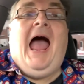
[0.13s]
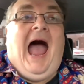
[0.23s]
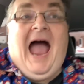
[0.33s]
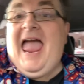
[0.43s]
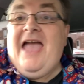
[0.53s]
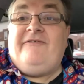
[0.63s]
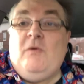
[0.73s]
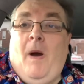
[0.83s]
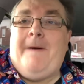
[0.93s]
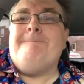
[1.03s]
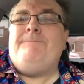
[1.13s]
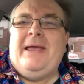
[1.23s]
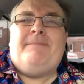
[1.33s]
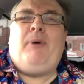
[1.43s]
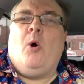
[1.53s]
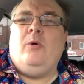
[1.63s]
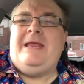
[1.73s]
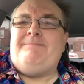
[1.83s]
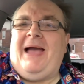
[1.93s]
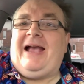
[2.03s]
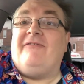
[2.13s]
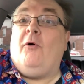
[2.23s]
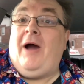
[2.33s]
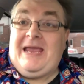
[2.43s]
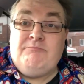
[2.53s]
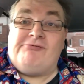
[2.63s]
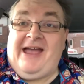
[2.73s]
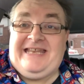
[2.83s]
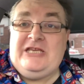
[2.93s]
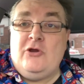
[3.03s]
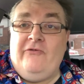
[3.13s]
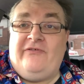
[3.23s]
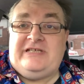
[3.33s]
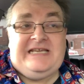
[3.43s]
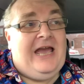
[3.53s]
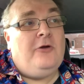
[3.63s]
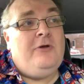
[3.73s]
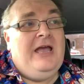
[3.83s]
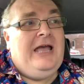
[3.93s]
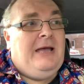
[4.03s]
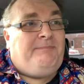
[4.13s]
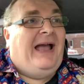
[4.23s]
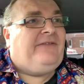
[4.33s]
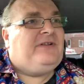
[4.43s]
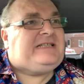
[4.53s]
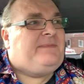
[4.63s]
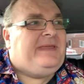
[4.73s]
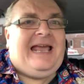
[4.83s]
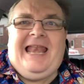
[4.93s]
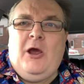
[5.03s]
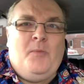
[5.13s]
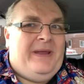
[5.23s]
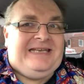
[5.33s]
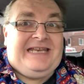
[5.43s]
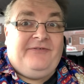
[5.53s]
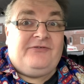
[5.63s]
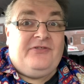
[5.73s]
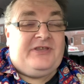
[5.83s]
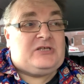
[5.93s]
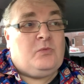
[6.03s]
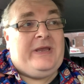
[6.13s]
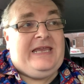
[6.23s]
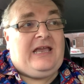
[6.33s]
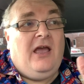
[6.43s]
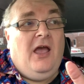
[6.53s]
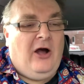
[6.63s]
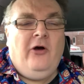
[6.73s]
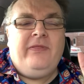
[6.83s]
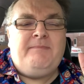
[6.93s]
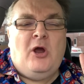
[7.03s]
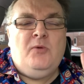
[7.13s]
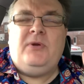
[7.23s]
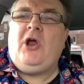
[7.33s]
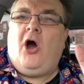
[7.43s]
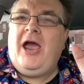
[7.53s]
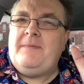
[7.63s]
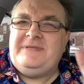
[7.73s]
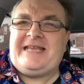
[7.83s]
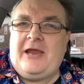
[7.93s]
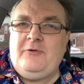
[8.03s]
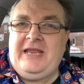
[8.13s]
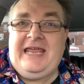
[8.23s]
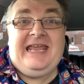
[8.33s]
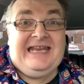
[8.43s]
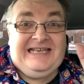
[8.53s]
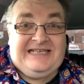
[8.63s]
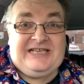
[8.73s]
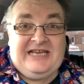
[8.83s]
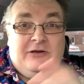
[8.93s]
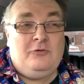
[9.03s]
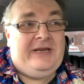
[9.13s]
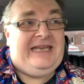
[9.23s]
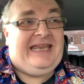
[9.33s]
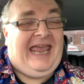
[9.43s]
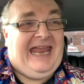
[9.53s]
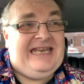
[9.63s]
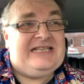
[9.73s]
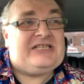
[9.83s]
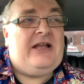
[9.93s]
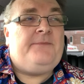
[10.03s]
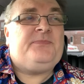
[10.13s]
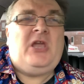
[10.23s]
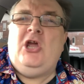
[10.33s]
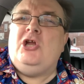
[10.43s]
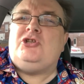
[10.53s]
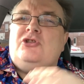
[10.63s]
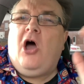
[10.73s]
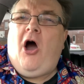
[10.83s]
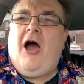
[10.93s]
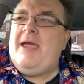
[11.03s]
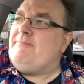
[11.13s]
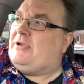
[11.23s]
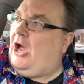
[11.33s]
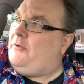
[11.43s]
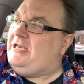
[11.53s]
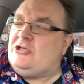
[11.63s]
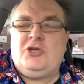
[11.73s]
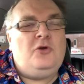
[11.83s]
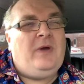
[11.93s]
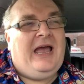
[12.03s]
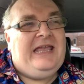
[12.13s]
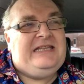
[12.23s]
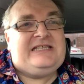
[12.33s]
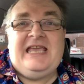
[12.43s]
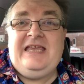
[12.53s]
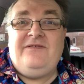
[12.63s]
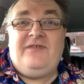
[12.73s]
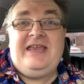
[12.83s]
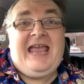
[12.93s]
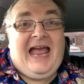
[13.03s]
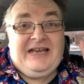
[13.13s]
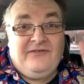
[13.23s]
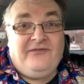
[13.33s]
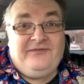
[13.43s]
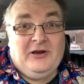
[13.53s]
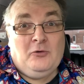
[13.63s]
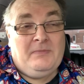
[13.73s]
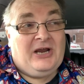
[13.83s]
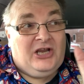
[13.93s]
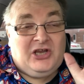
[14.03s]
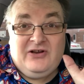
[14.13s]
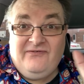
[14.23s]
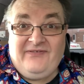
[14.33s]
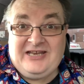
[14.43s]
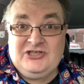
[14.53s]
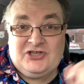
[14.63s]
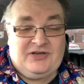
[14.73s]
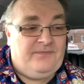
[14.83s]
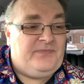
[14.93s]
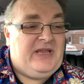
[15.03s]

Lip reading: Hey everyone, Big Pauly back for a brand new video, back for something a little bit different this week. At the moment I am down here in Deal in Kent. I'm going to a TV and film convention.